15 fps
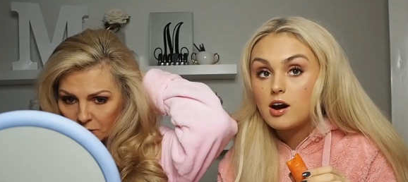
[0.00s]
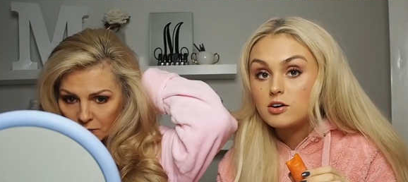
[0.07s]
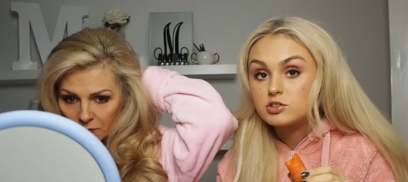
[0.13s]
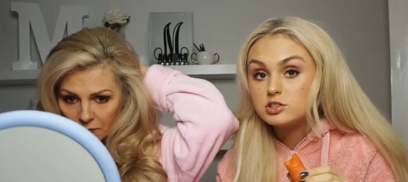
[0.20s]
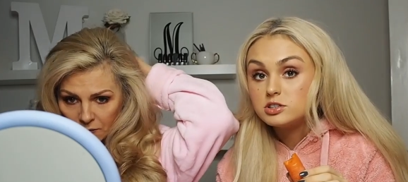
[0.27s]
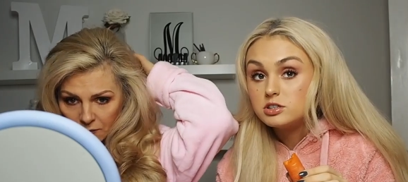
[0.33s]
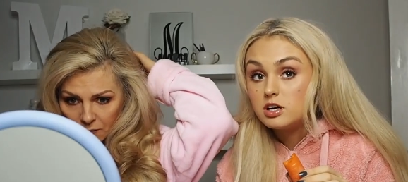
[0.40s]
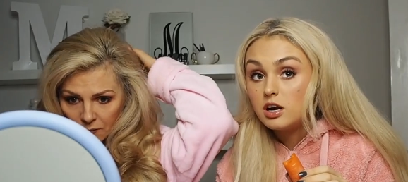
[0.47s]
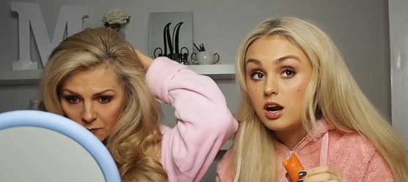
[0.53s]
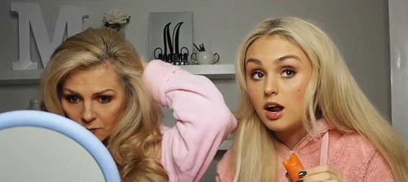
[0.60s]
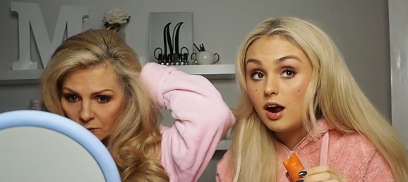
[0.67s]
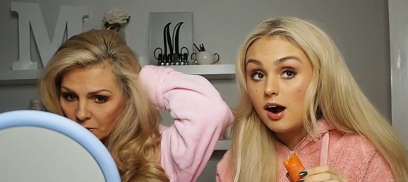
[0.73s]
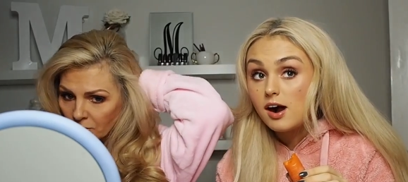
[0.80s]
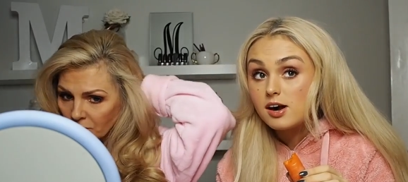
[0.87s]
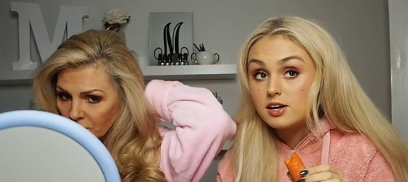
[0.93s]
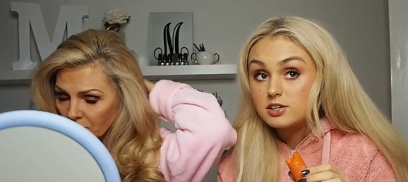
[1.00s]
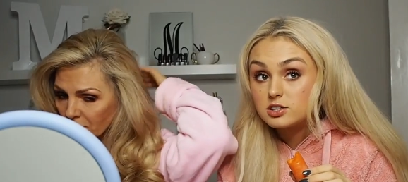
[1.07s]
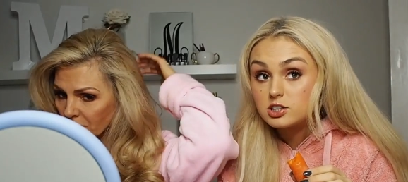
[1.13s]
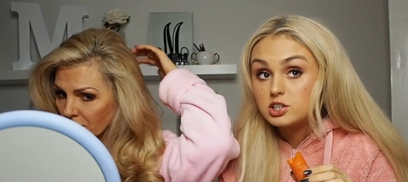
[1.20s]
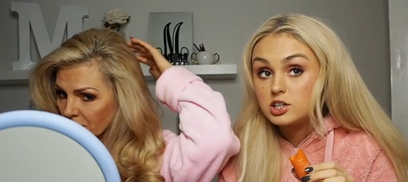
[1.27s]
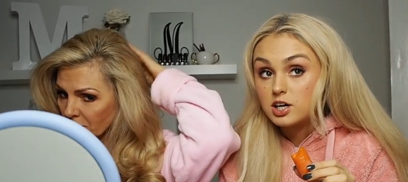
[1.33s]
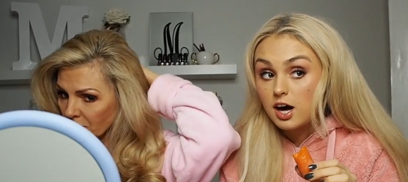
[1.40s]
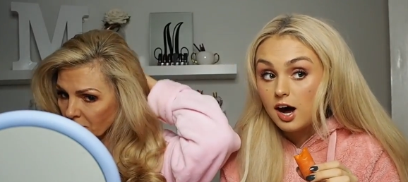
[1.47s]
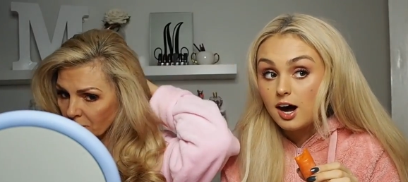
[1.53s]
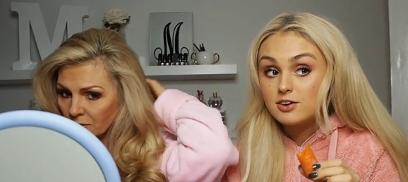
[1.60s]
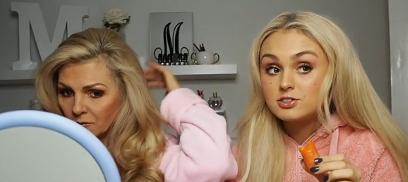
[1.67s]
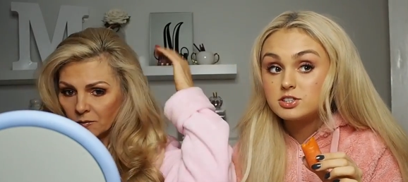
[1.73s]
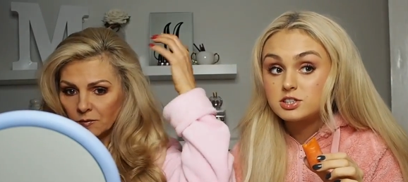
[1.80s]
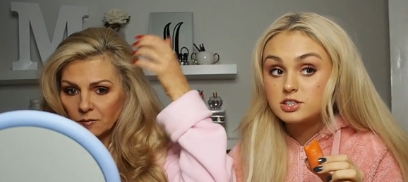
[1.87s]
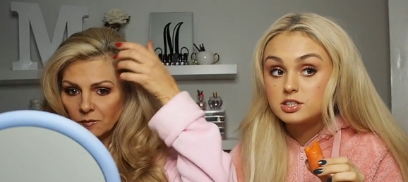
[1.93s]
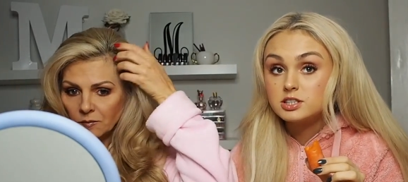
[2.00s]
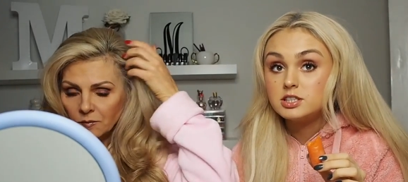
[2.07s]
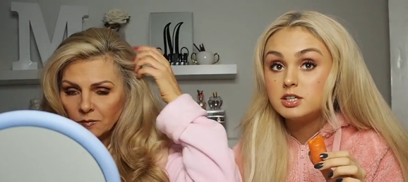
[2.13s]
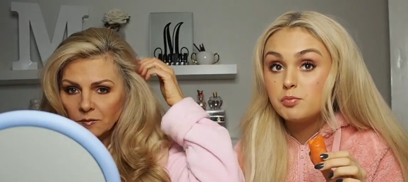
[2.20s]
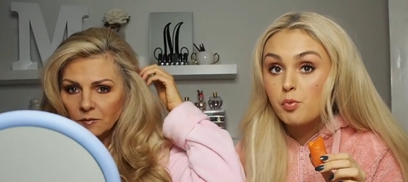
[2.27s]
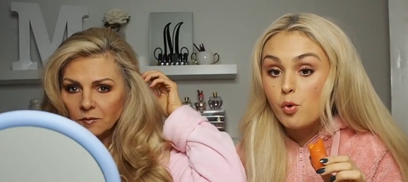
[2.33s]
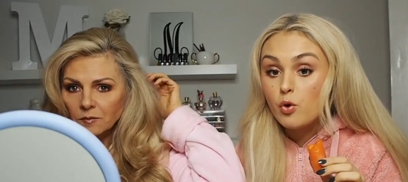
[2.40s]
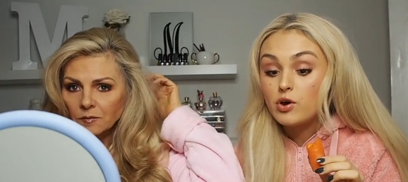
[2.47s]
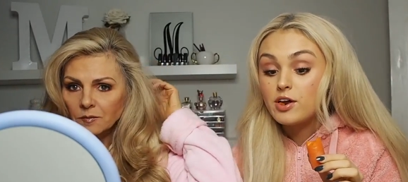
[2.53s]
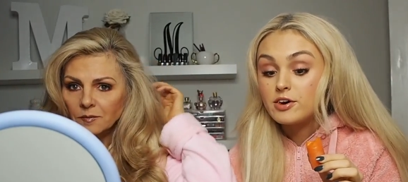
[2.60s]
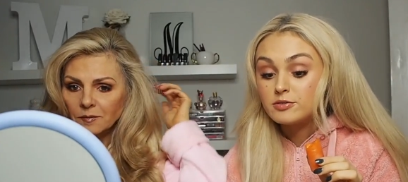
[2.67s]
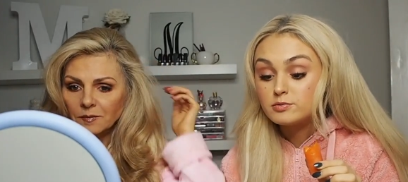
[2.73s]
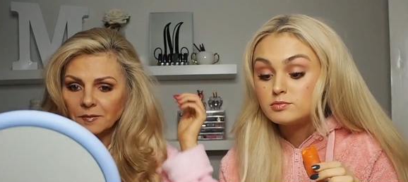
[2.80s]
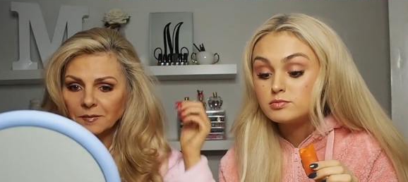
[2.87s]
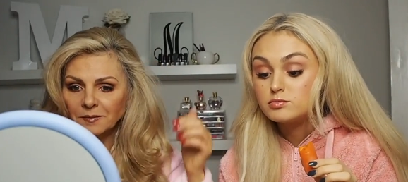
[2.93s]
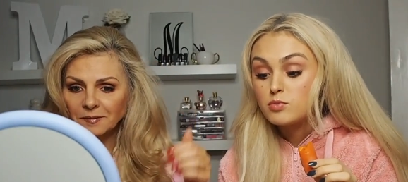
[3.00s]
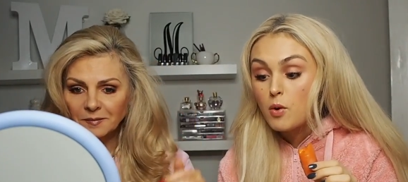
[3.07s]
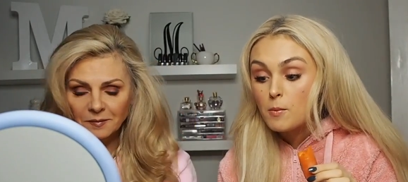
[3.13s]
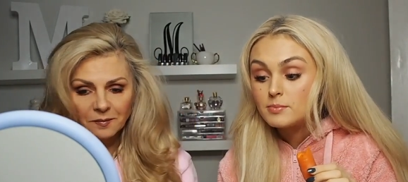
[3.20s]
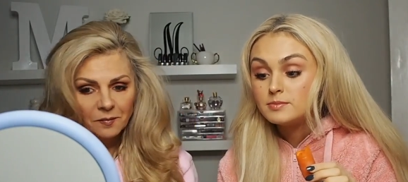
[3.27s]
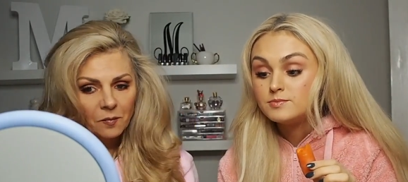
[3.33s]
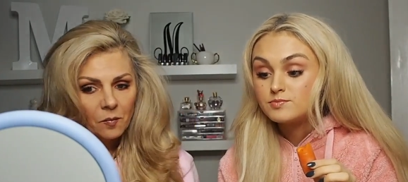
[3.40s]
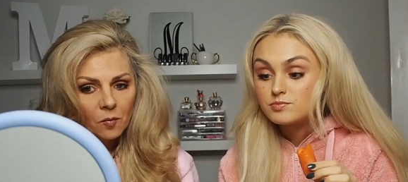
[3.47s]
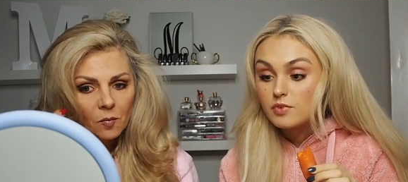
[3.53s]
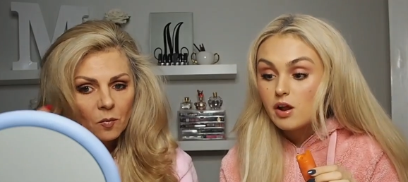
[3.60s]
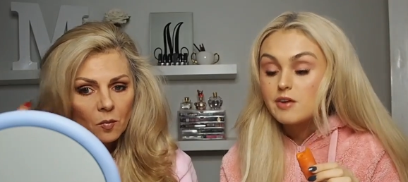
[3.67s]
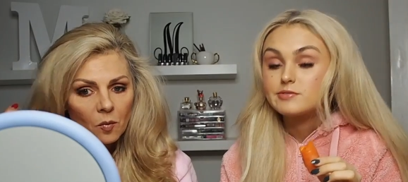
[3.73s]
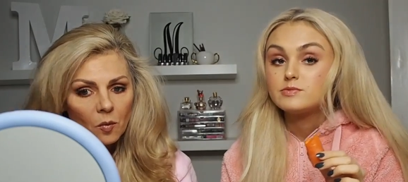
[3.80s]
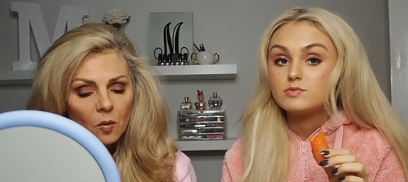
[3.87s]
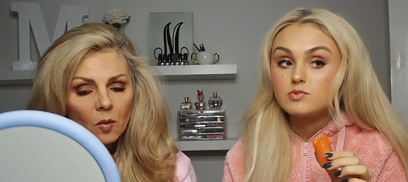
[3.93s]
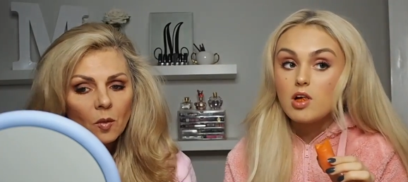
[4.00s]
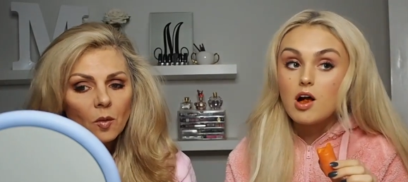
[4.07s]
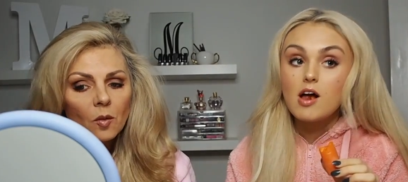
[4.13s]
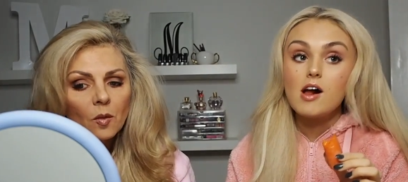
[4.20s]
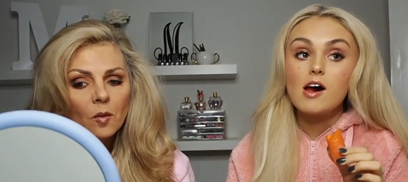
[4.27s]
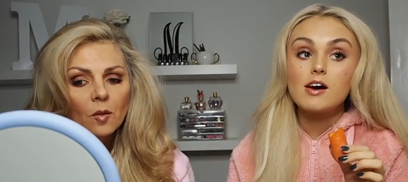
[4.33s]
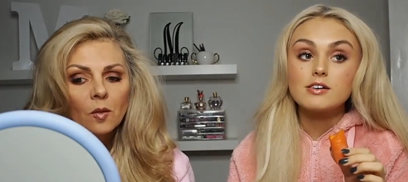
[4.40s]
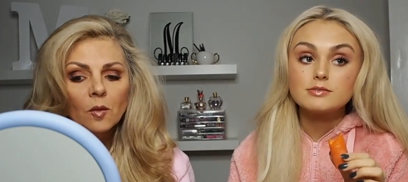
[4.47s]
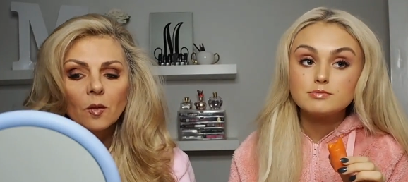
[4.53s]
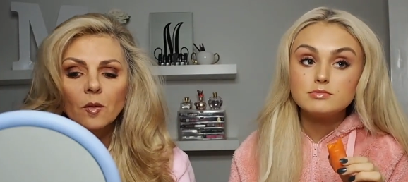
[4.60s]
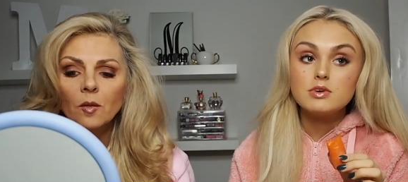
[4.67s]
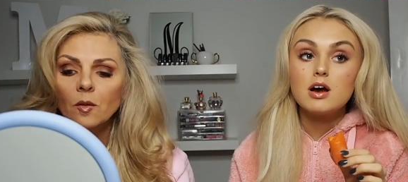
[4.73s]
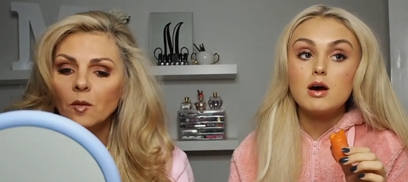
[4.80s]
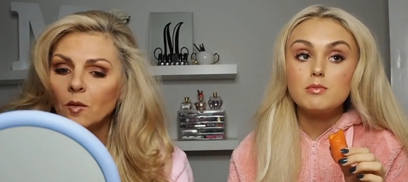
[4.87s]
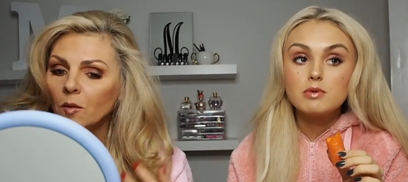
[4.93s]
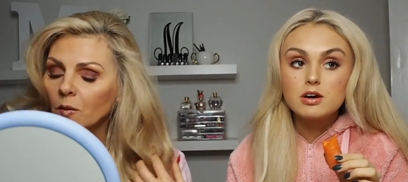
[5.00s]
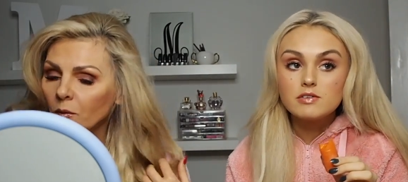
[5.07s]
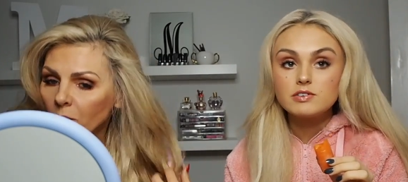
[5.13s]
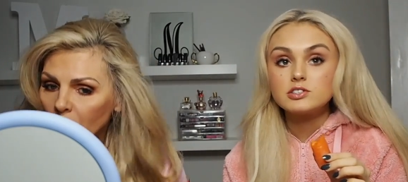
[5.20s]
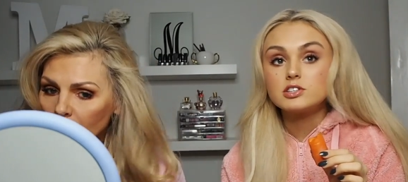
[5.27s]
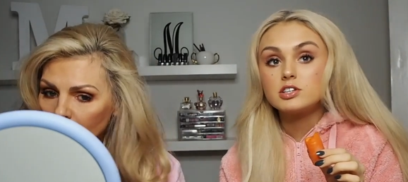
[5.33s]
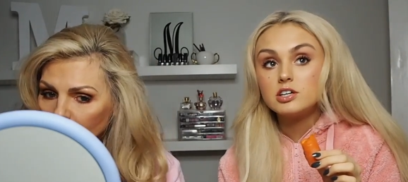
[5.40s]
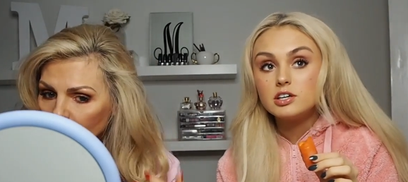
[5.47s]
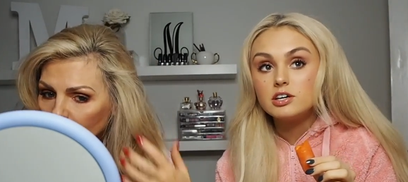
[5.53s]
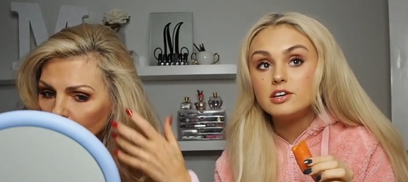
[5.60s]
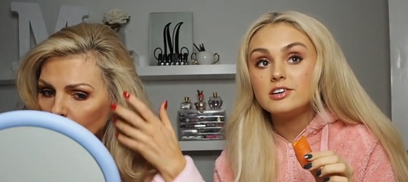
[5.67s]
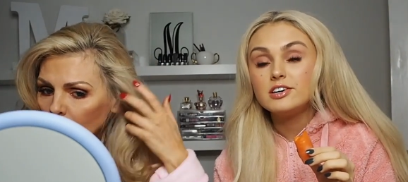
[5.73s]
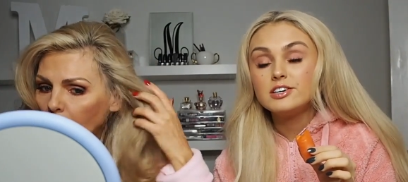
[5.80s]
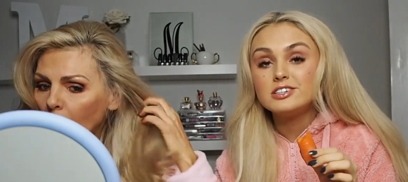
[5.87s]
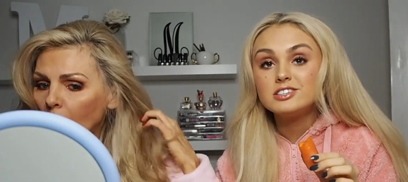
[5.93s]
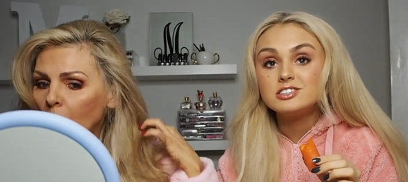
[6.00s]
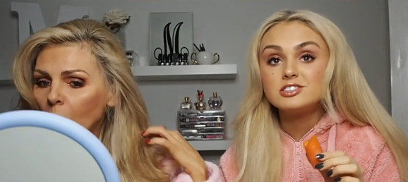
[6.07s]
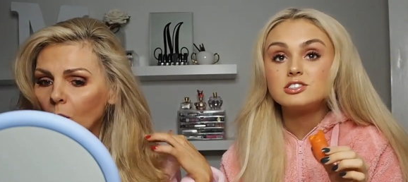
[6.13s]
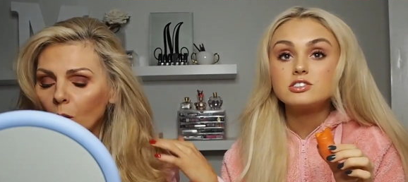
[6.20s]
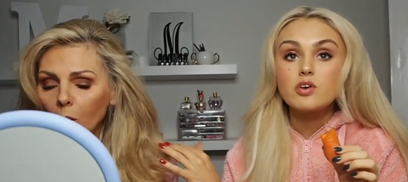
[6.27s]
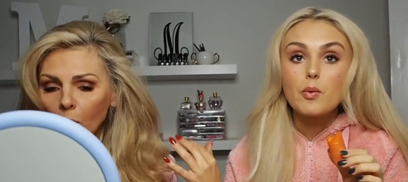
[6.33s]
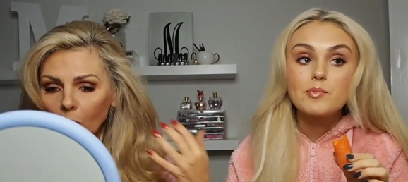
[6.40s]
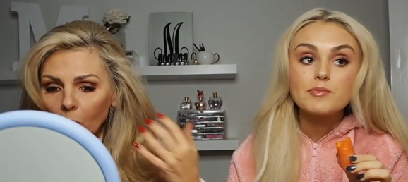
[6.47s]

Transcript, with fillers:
Speaker 1: how do you like your carrots in the morning? Mm-hmm. uh, mama, because